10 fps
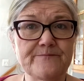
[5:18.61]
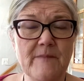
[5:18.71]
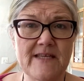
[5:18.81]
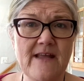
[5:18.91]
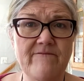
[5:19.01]

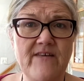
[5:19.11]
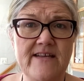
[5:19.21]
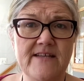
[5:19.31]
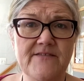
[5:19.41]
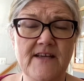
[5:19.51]
Making that
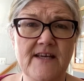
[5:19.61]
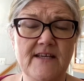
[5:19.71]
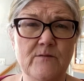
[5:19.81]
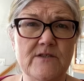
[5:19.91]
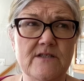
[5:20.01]
feta
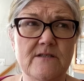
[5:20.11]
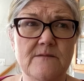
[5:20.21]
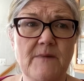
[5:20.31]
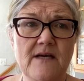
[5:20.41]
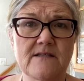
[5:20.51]
thing with
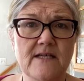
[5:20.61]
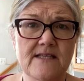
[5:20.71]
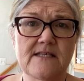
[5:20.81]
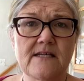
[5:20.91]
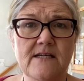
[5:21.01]
pasta. I
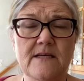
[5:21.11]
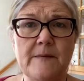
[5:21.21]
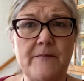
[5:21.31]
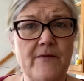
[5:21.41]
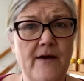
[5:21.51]
guess I could cut them
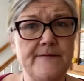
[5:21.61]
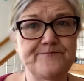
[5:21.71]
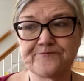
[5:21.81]
up on that.